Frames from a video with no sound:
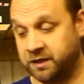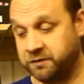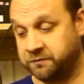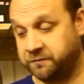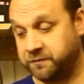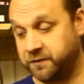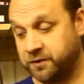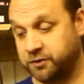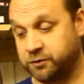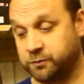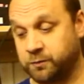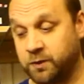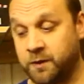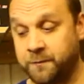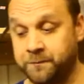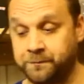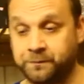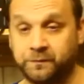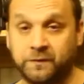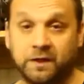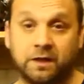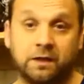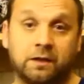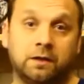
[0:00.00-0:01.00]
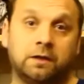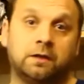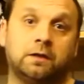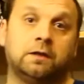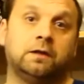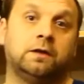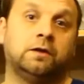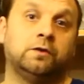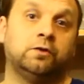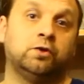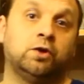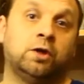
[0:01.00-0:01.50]
First one,
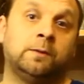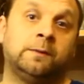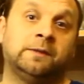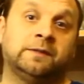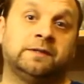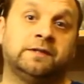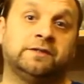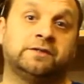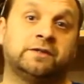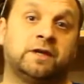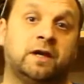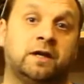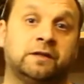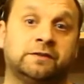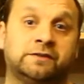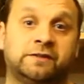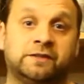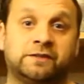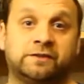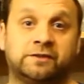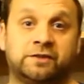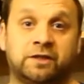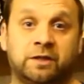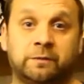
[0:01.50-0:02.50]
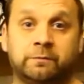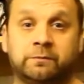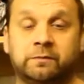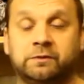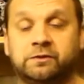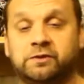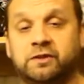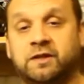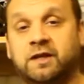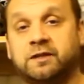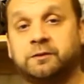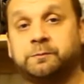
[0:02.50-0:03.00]
normal guitar system,
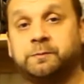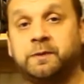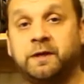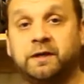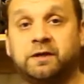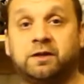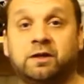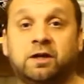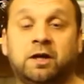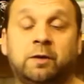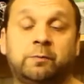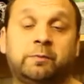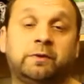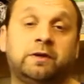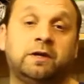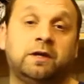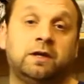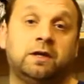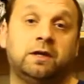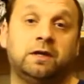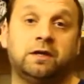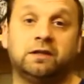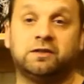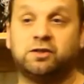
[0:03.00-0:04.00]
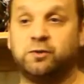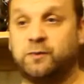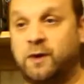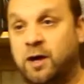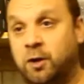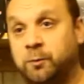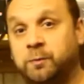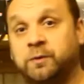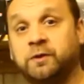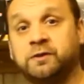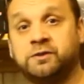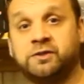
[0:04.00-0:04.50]
so that's pickup, 2
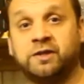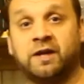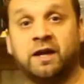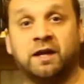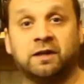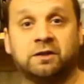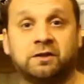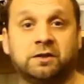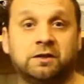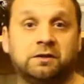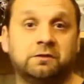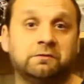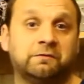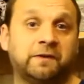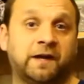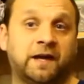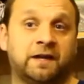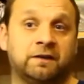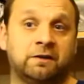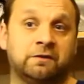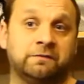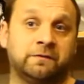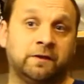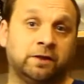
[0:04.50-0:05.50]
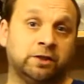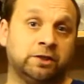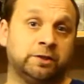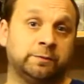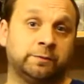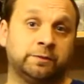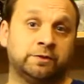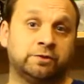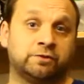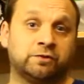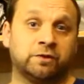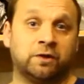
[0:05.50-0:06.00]
output jack via a volume
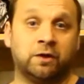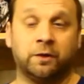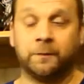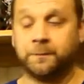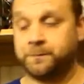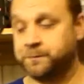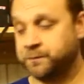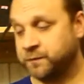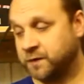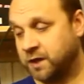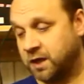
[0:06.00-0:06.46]
control.